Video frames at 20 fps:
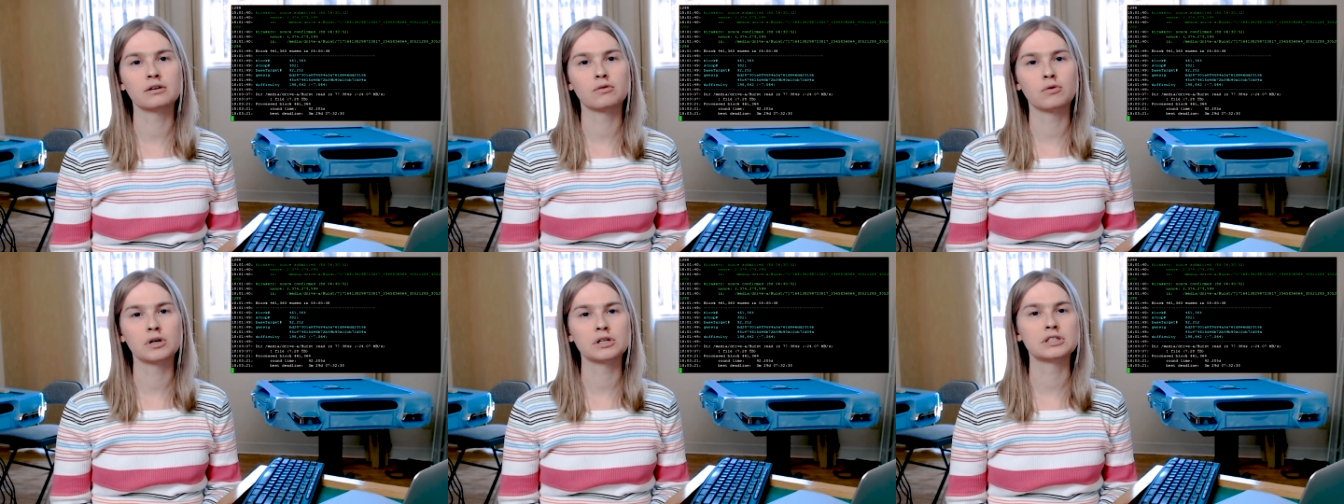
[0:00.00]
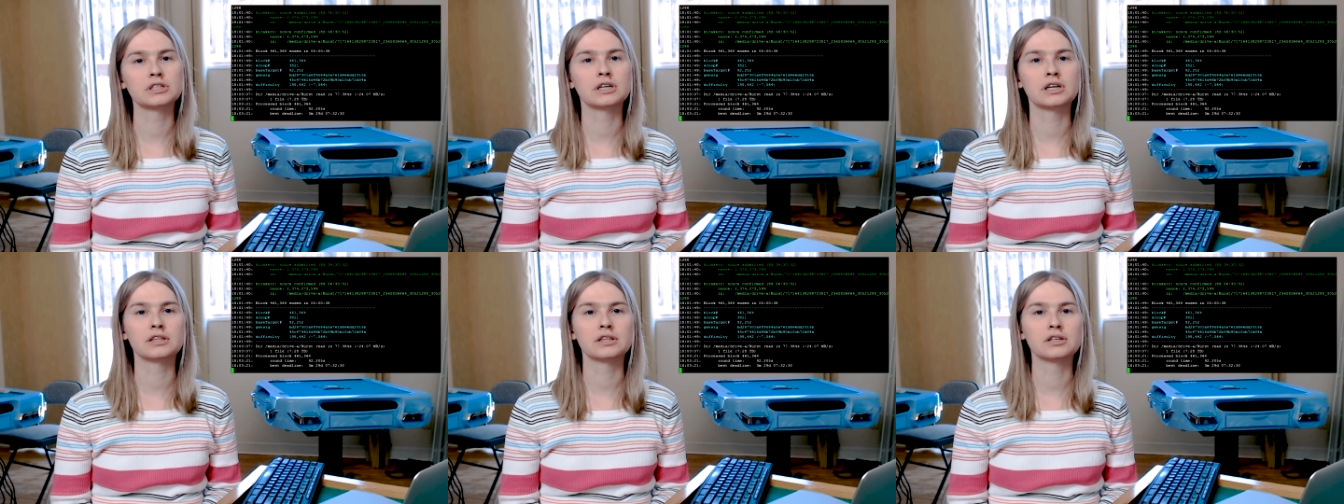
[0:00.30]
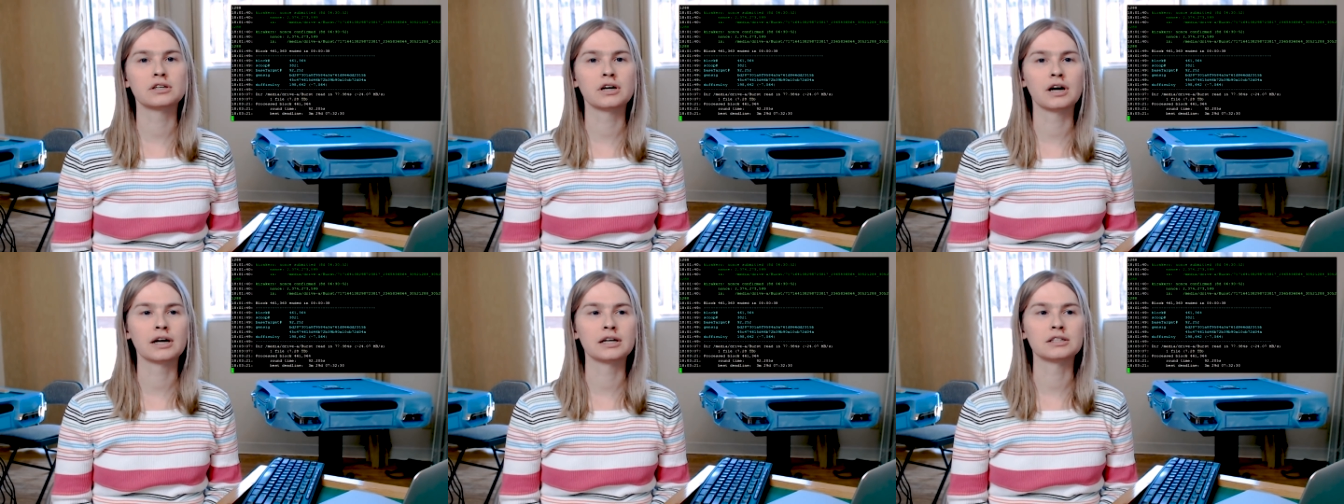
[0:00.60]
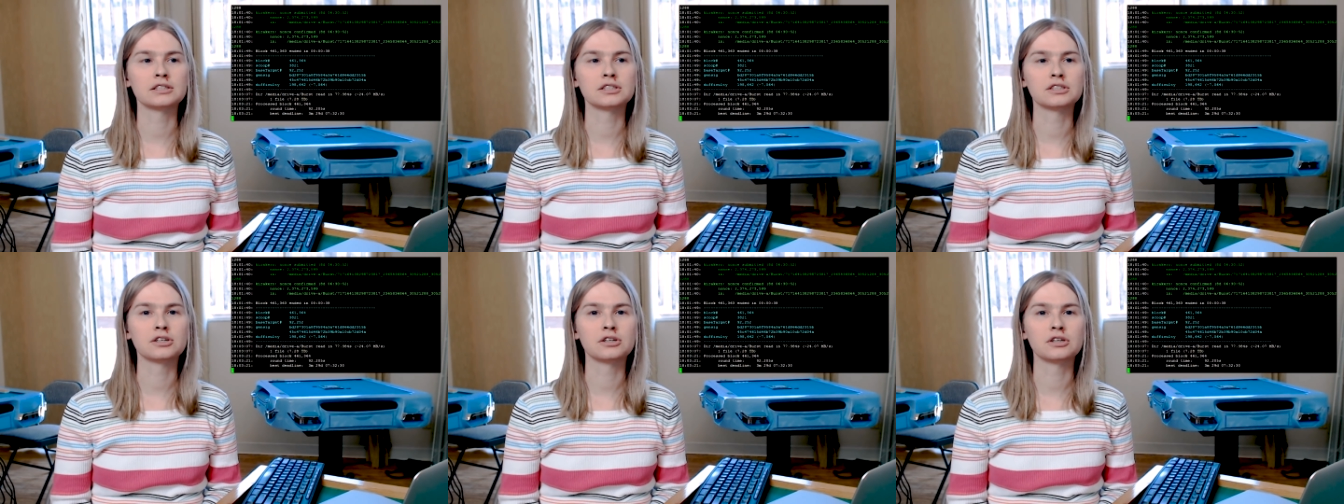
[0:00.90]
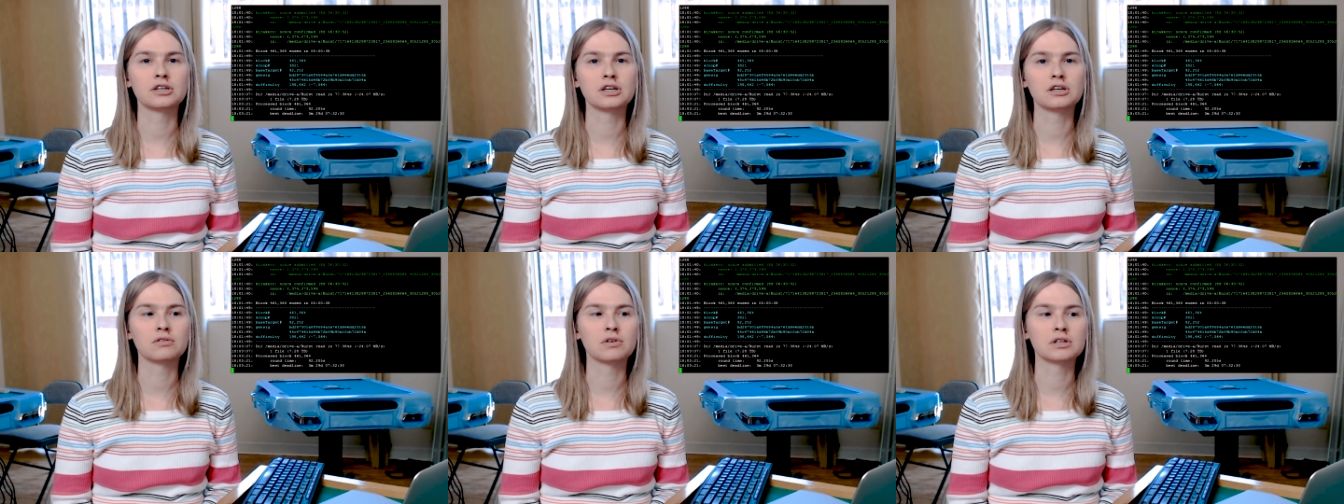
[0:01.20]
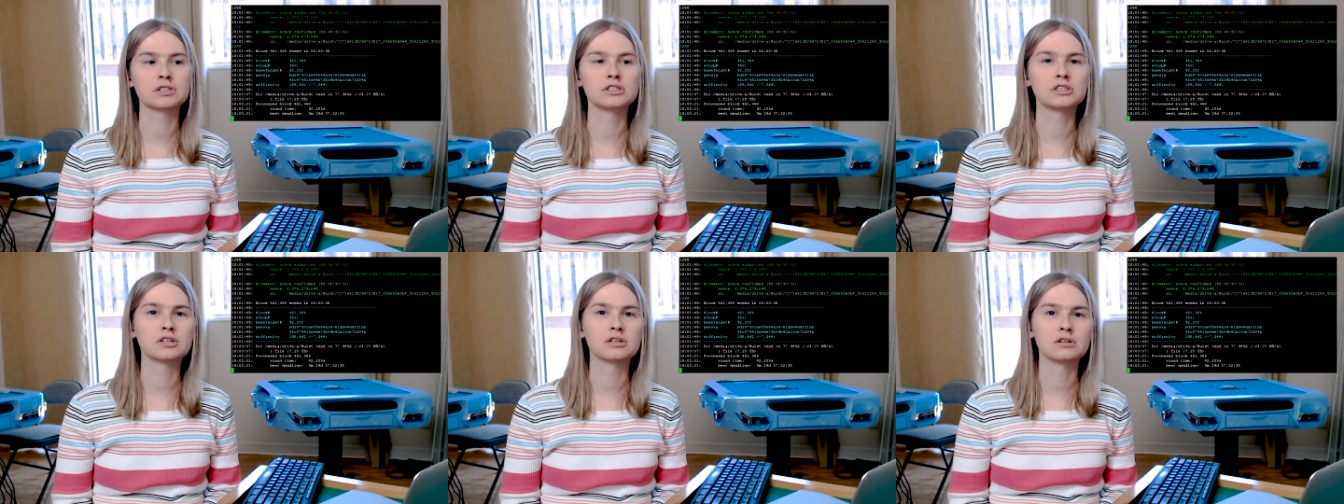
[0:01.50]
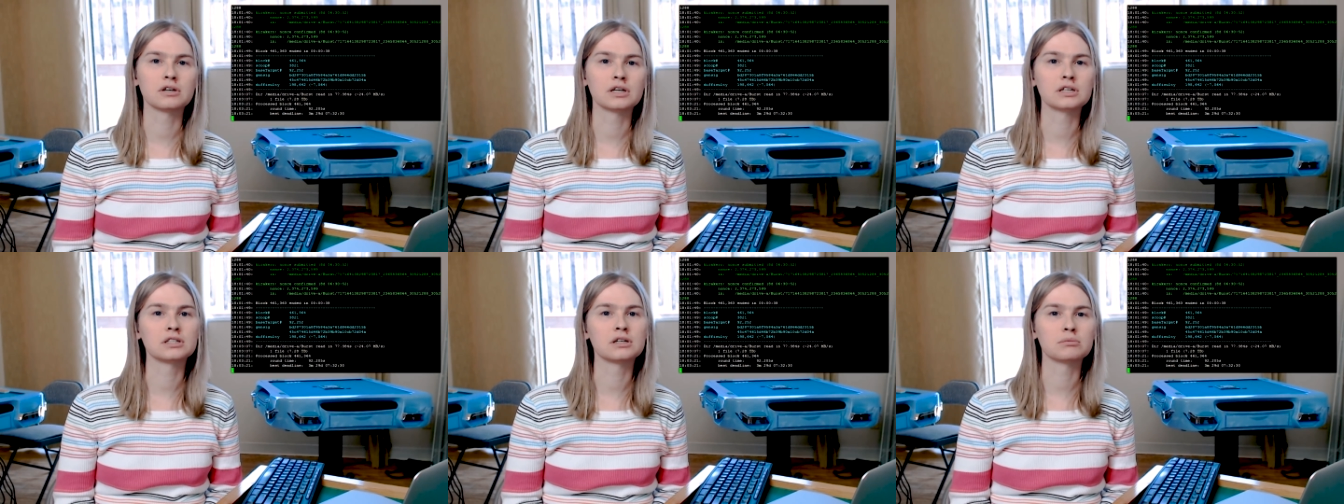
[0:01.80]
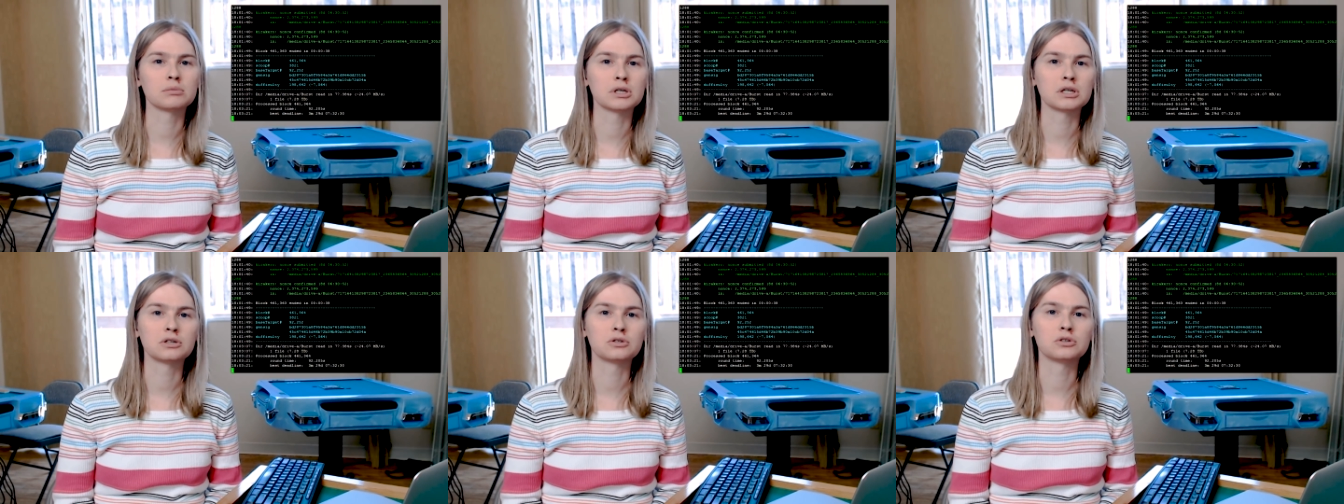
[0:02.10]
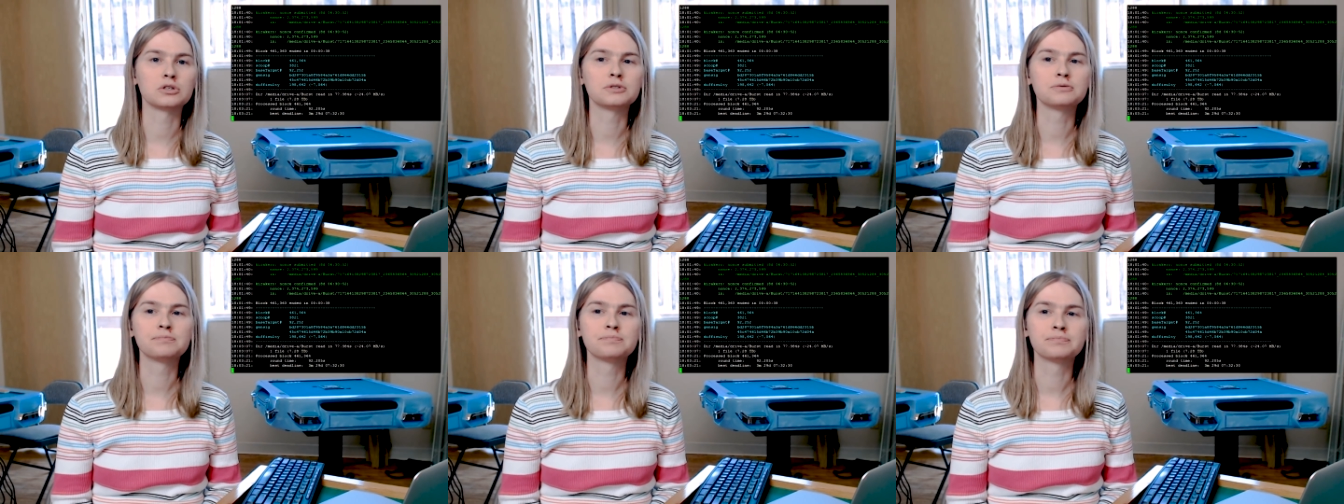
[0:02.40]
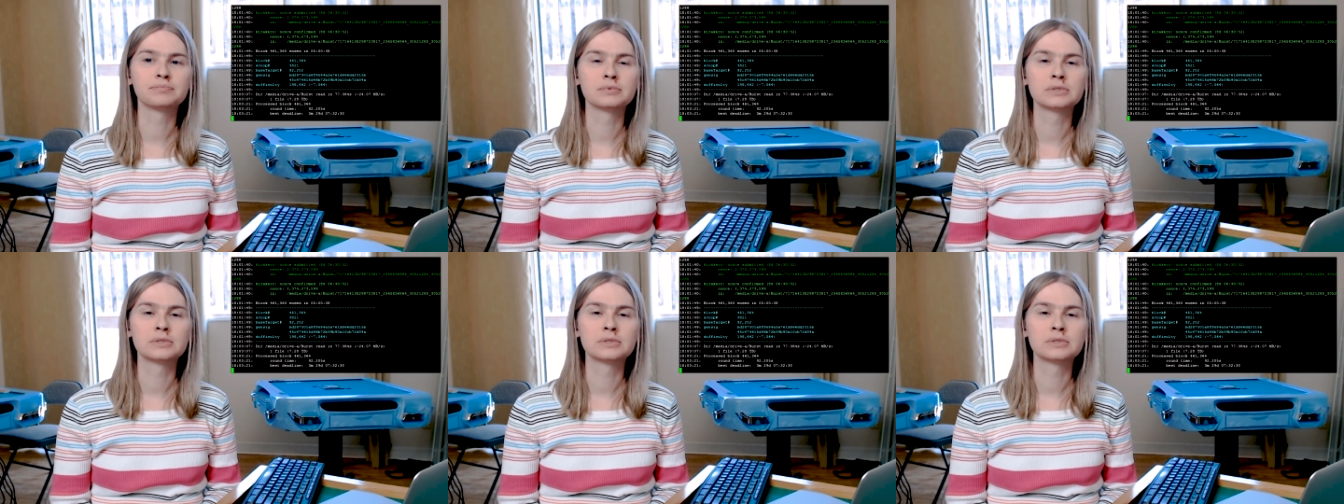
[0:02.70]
wants to get their hands dirty and wants to create something cool.